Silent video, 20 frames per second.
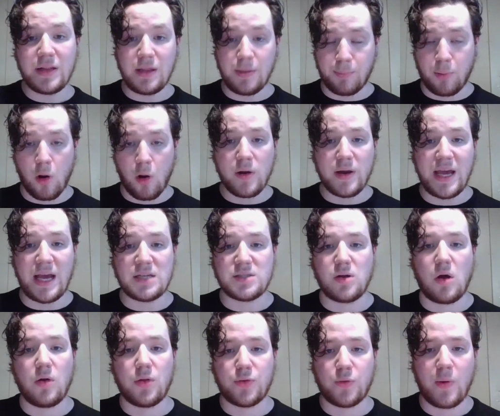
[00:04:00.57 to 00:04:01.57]
the broadcast
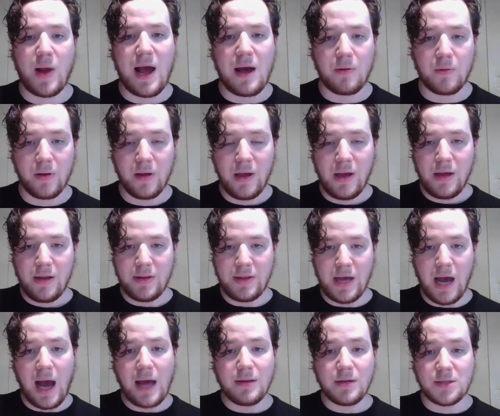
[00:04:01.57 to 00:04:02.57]
all throughout the
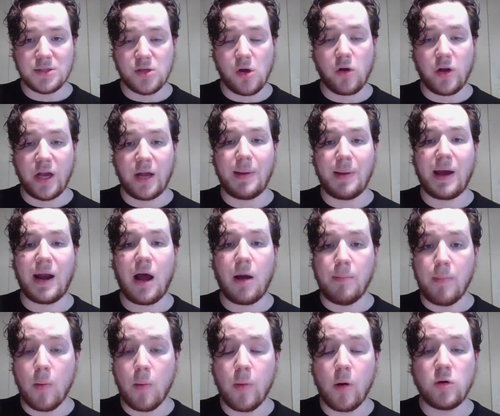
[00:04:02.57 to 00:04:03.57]
island talking about how
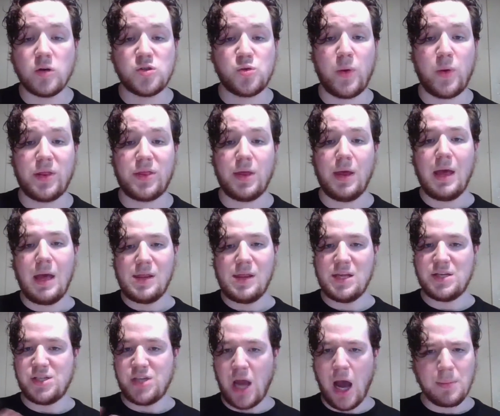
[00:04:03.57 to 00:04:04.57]
Momo is with
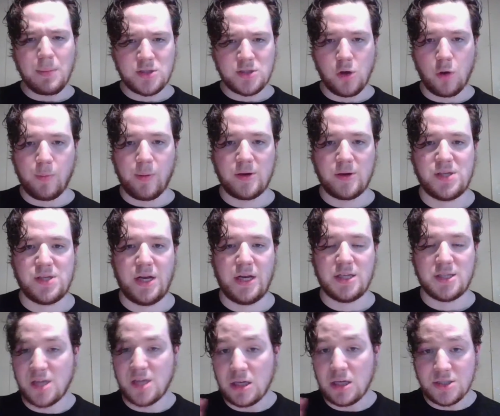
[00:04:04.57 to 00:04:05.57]
this Yamato person, and
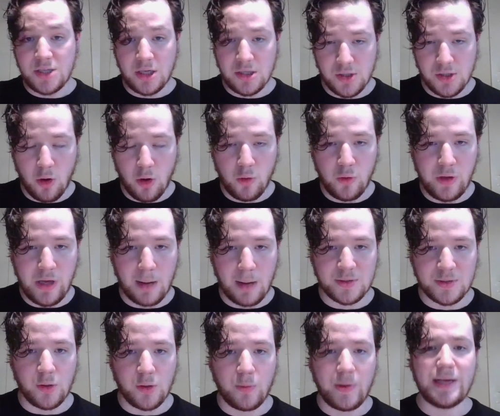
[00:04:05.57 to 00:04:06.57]
Sanji doesn't know who
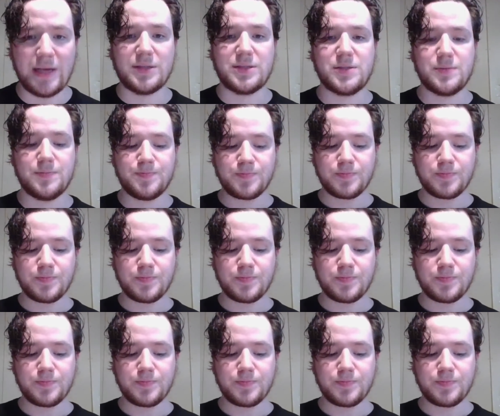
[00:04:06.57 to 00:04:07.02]
Yamato is.